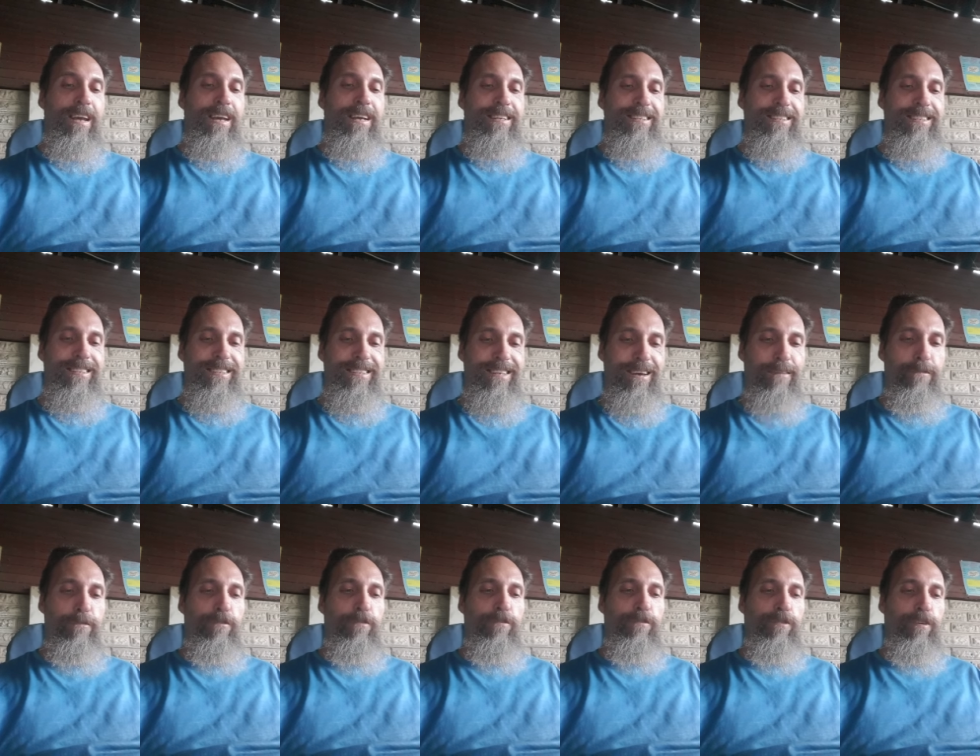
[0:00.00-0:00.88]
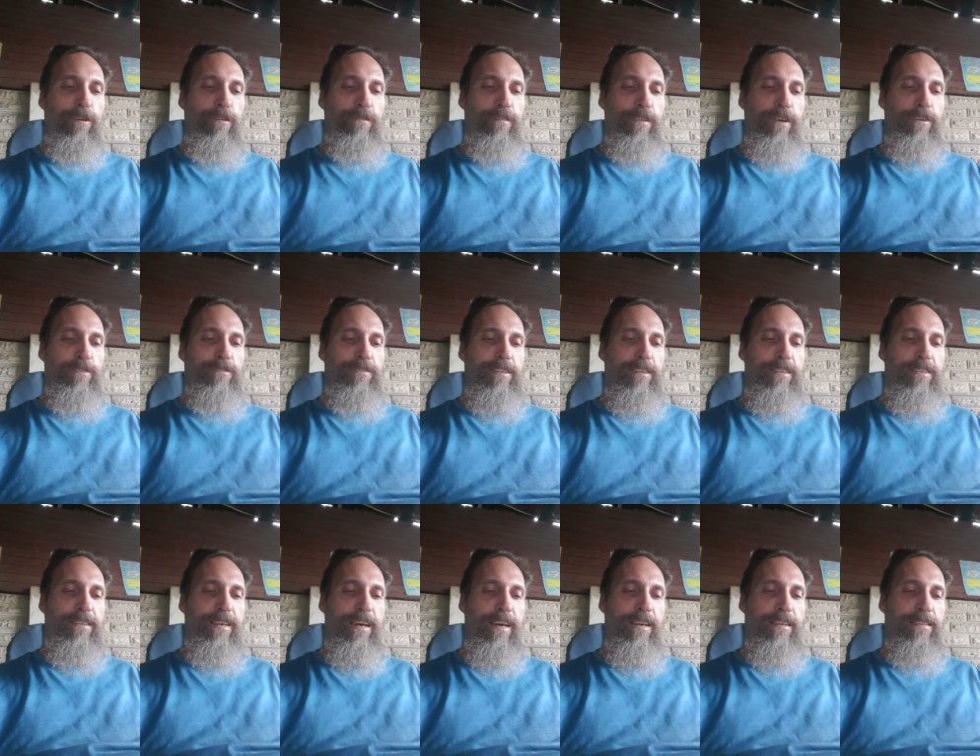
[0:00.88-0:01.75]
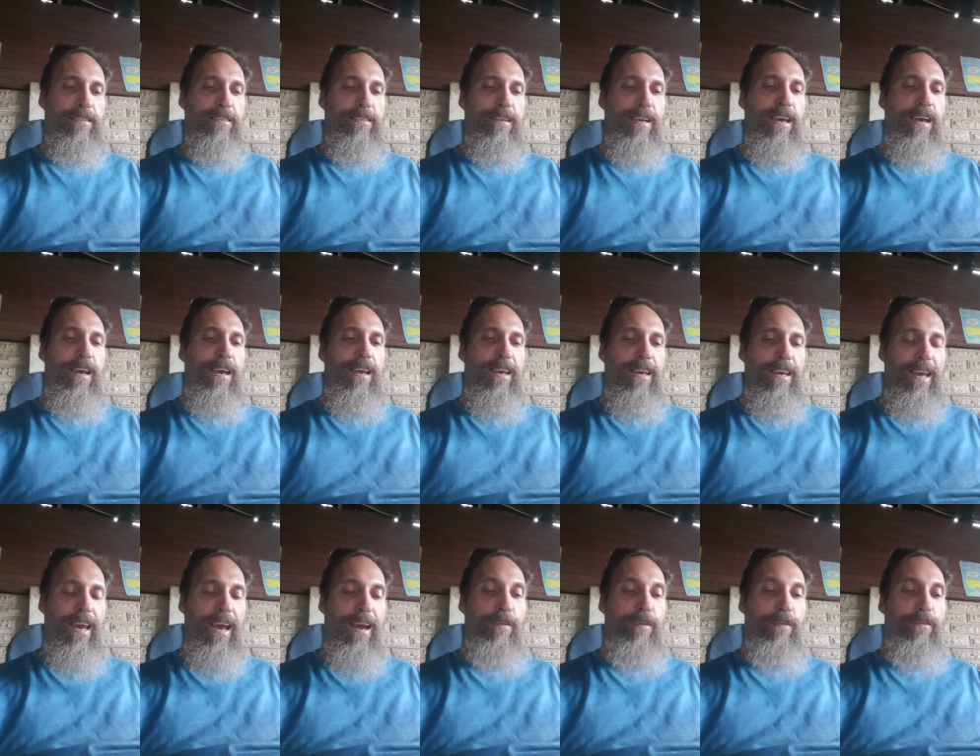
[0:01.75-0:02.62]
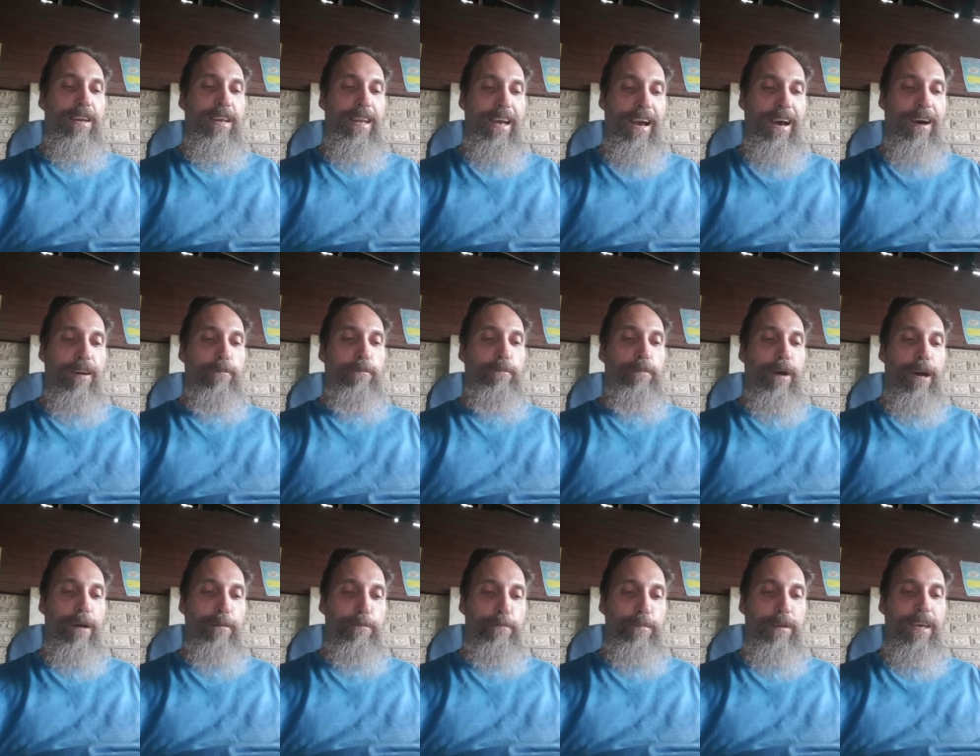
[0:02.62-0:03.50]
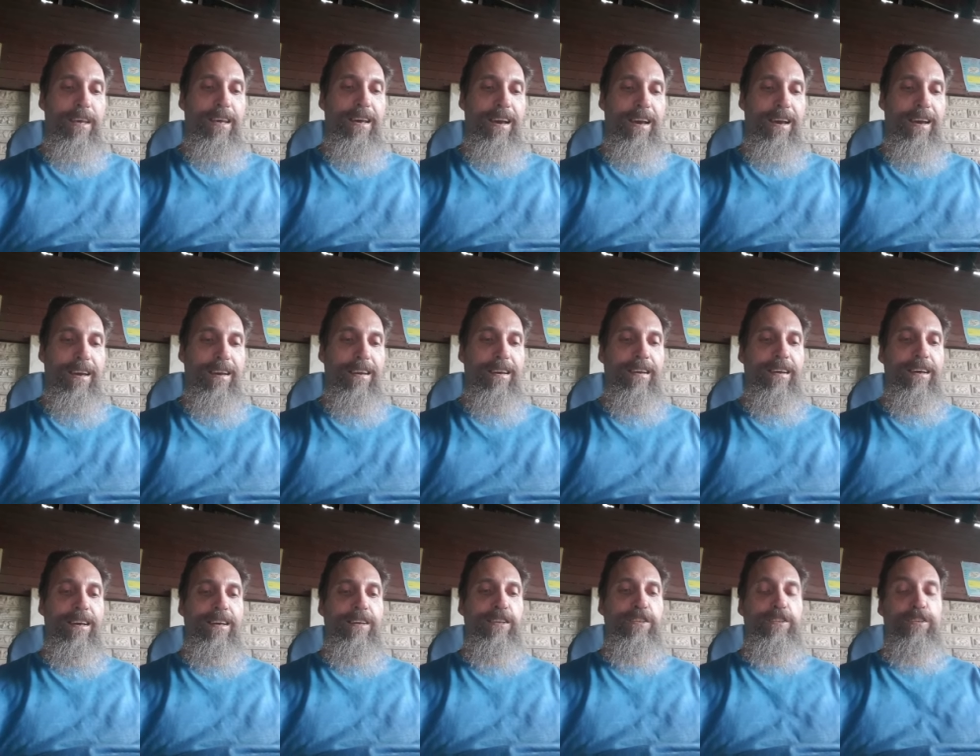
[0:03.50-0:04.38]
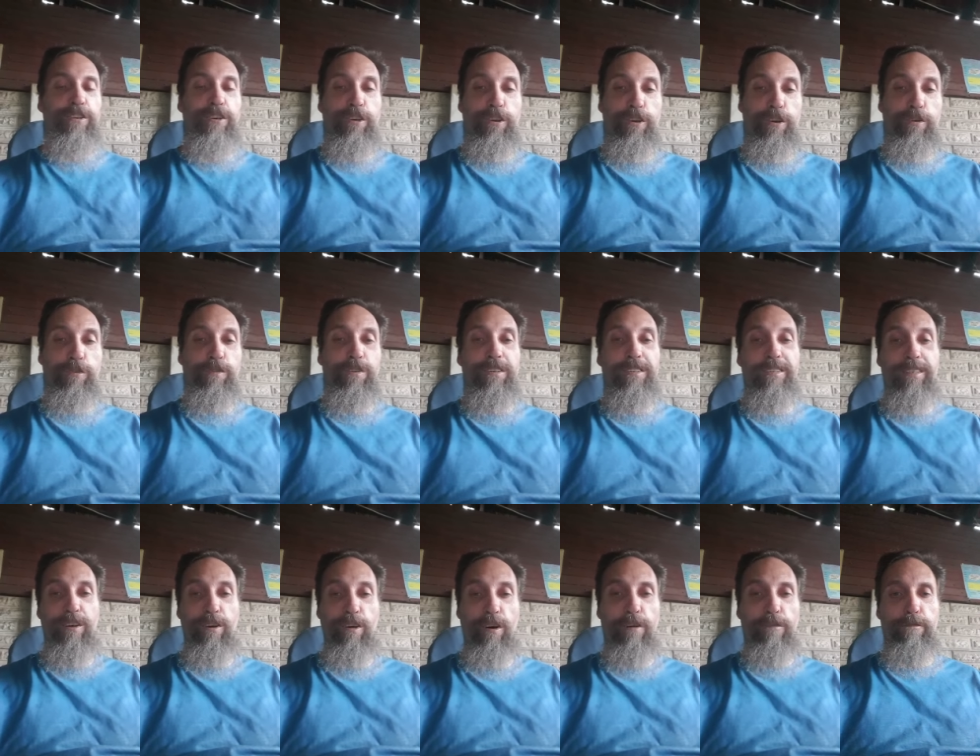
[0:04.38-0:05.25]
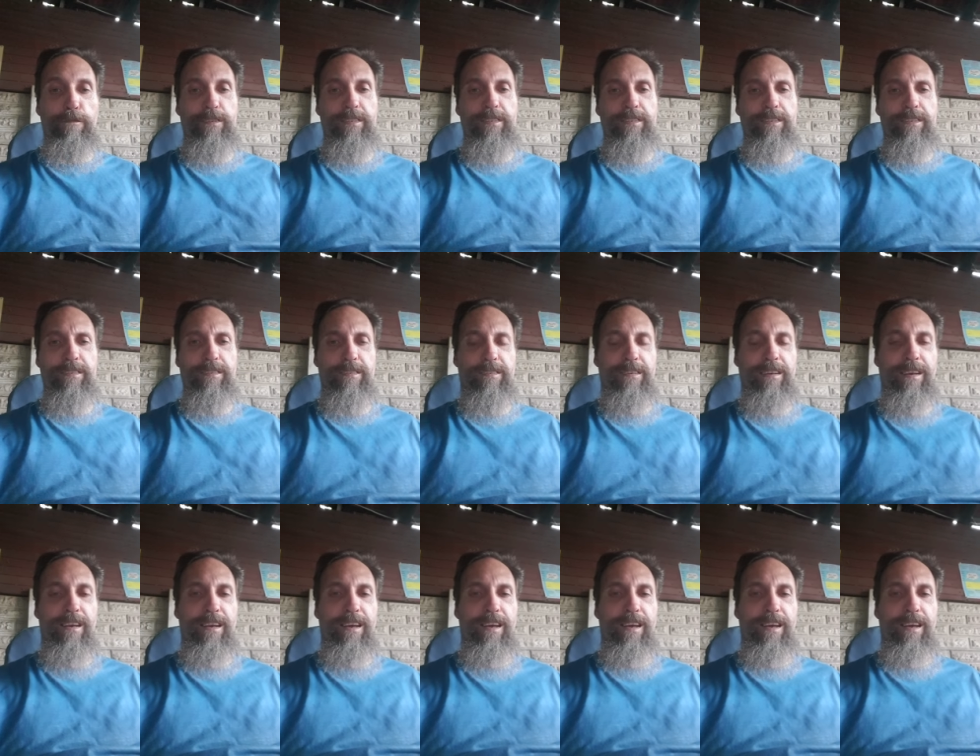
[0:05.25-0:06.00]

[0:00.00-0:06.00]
Several of those attacks carried out by PA security officers.